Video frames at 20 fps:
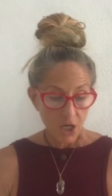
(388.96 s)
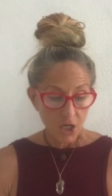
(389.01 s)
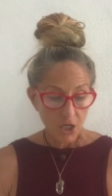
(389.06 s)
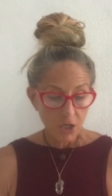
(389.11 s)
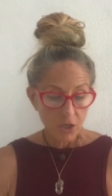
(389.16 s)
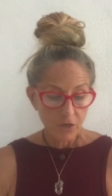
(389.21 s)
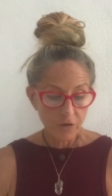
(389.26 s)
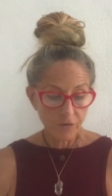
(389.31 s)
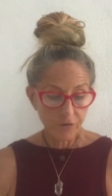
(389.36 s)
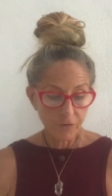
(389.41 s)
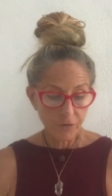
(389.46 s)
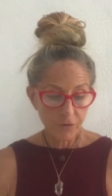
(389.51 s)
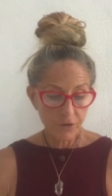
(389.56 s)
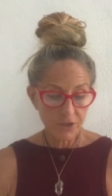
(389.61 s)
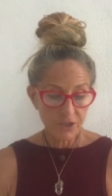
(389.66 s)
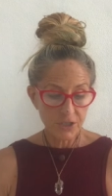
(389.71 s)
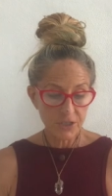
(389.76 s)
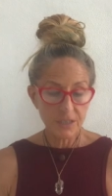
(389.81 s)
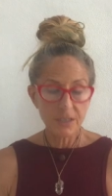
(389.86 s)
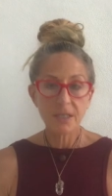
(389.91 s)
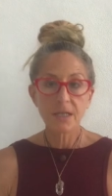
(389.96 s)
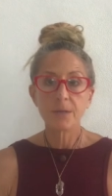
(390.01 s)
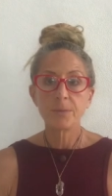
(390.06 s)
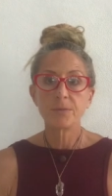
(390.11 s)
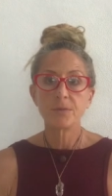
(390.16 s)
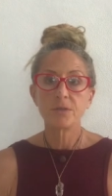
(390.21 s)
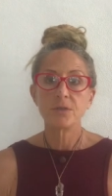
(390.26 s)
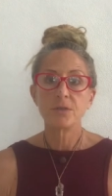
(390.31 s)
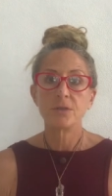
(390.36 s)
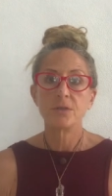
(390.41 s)
the 4G
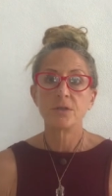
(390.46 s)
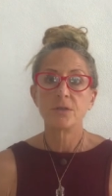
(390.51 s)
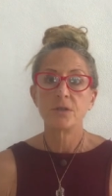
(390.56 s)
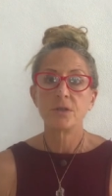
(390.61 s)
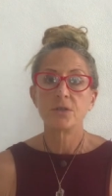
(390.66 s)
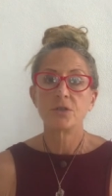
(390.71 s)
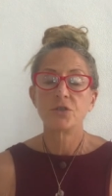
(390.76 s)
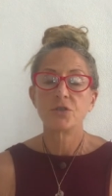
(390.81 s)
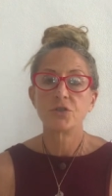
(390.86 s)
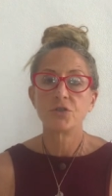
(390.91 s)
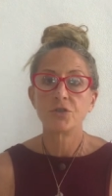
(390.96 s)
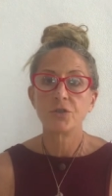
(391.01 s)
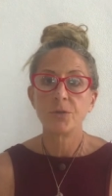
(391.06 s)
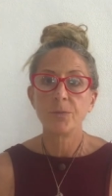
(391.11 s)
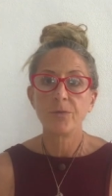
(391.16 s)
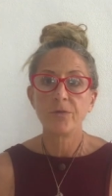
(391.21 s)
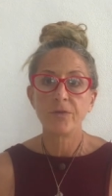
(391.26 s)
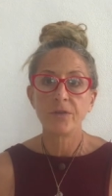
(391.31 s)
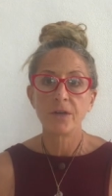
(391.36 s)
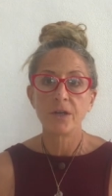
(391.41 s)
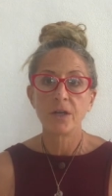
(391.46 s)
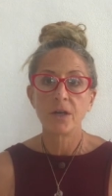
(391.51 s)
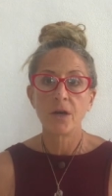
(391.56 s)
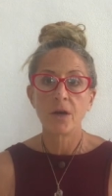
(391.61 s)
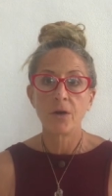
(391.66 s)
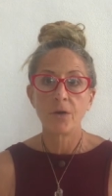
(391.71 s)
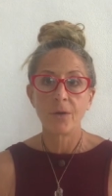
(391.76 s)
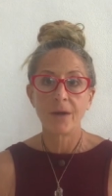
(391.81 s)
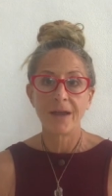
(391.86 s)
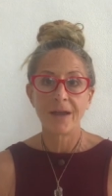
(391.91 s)
enables you to stream
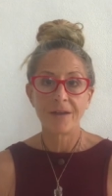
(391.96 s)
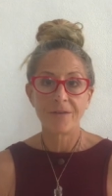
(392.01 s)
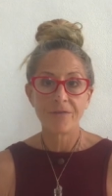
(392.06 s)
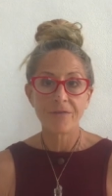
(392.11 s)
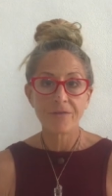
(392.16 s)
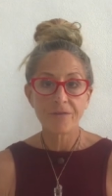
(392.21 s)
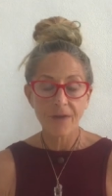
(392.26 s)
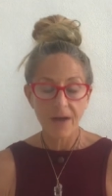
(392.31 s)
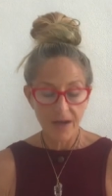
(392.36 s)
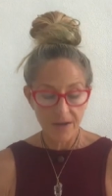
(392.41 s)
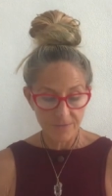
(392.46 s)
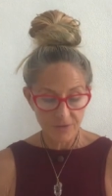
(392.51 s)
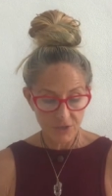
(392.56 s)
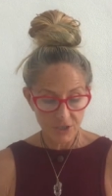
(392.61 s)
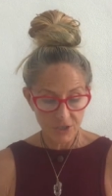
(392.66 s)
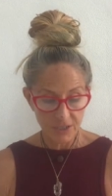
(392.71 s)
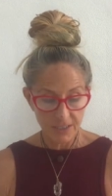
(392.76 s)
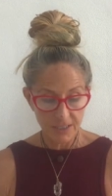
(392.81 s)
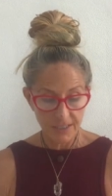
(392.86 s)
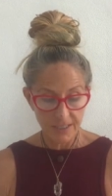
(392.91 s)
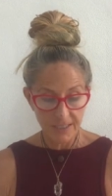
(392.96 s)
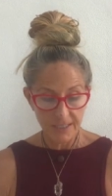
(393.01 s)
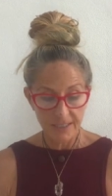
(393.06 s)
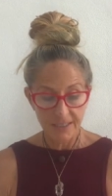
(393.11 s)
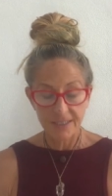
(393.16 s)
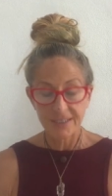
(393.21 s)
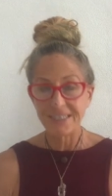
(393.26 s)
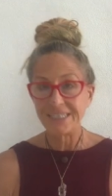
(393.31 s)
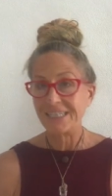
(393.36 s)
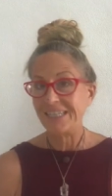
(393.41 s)
video, and 5G
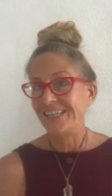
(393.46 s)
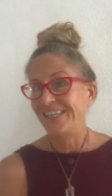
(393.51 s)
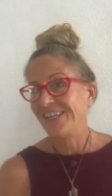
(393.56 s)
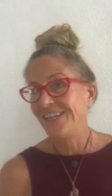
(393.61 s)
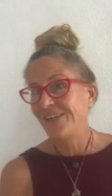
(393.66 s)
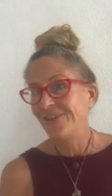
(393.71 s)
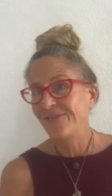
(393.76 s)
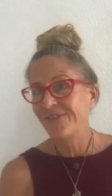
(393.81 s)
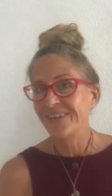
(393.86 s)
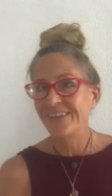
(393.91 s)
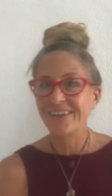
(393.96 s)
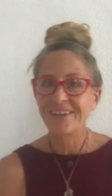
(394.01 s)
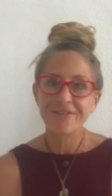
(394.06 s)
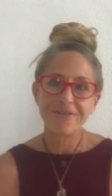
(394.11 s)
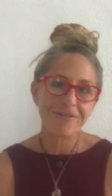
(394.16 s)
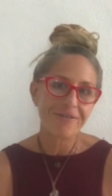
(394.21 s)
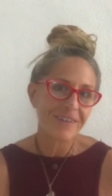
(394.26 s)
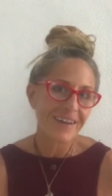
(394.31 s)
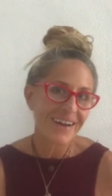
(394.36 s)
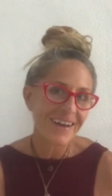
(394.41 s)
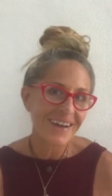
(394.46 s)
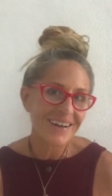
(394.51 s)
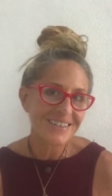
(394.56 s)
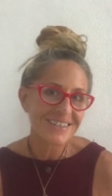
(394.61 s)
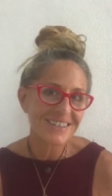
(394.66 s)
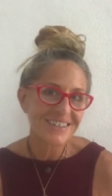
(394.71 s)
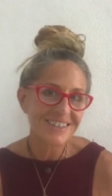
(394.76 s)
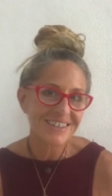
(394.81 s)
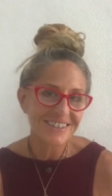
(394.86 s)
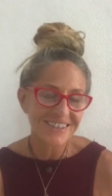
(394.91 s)
is even
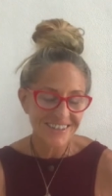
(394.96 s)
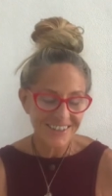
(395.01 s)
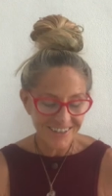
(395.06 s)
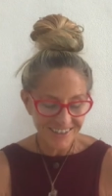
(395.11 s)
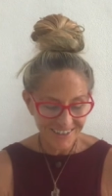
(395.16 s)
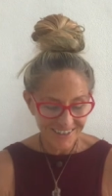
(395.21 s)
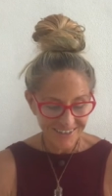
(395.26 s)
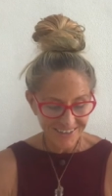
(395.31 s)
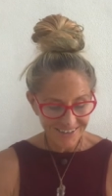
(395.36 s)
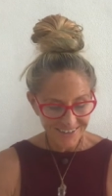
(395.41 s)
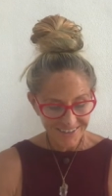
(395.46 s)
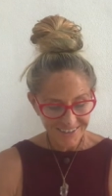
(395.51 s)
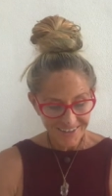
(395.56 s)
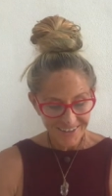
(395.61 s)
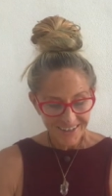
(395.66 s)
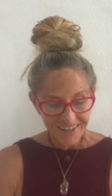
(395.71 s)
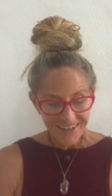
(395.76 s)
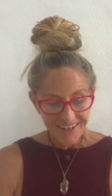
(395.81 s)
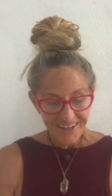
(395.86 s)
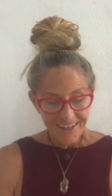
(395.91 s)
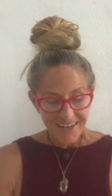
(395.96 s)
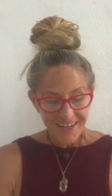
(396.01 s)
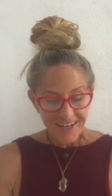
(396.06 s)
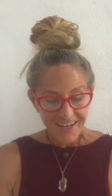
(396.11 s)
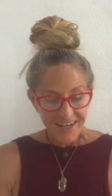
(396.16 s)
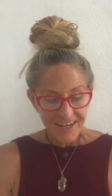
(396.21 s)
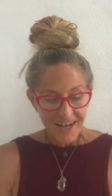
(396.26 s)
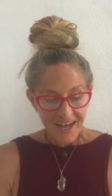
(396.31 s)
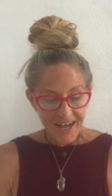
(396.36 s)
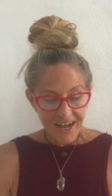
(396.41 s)
faster.
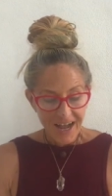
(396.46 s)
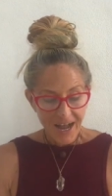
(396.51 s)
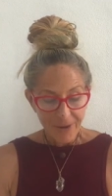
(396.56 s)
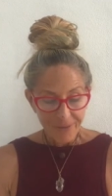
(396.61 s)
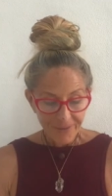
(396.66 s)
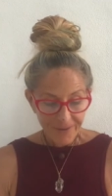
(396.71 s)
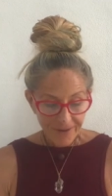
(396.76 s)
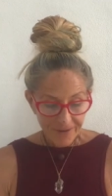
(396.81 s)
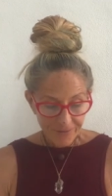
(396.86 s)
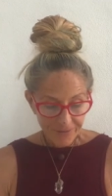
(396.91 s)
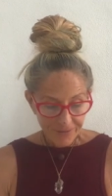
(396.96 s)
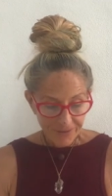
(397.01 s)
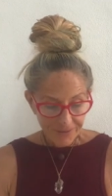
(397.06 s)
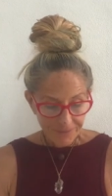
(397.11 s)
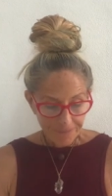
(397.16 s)
However,